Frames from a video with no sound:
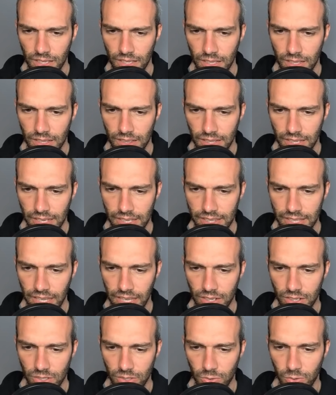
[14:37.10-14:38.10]
Land that
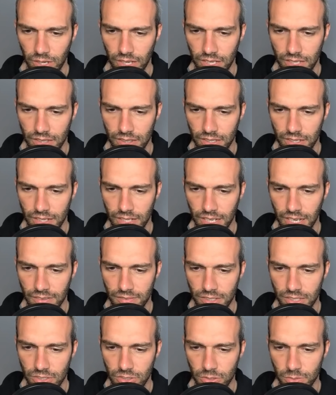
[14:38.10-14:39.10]
Earthquake. They're going to have
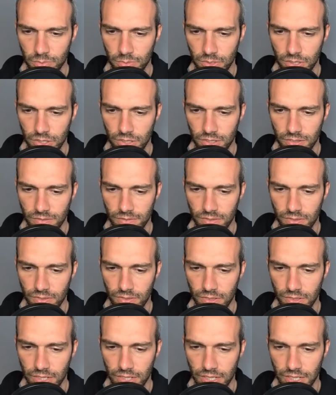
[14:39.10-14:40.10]
to get to a move,
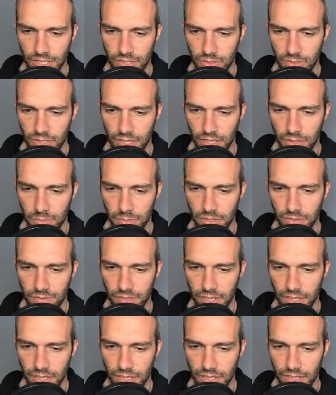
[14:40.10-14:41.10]
or you're going to get to another move
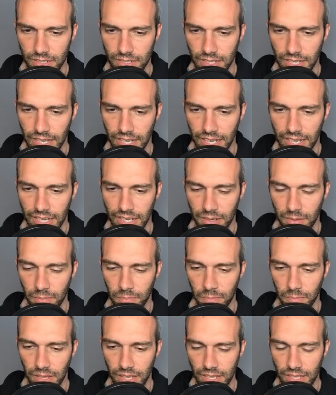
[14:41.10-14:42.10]
here and
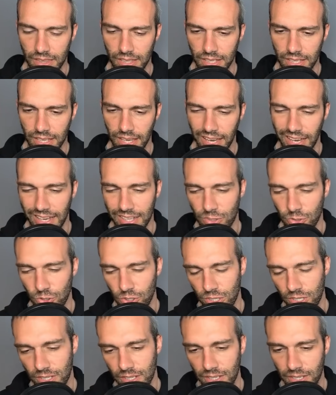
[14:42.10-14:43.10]
make the
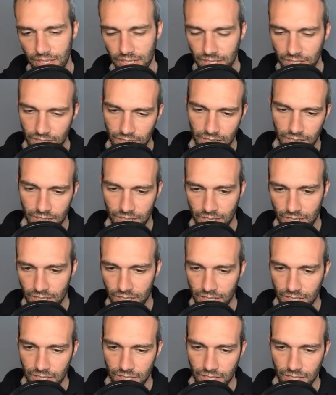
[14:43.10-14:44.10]
catch
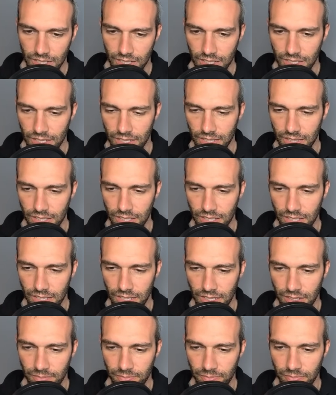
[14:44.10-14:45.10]
on
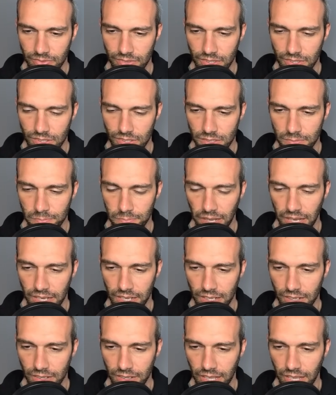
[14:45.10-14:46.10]
the just
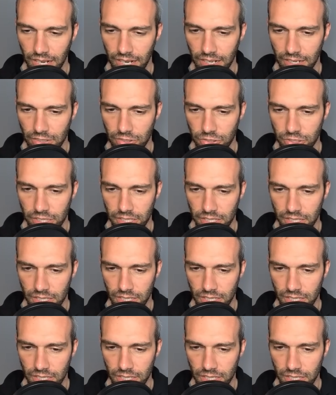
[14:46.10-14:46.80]
banking all that energy.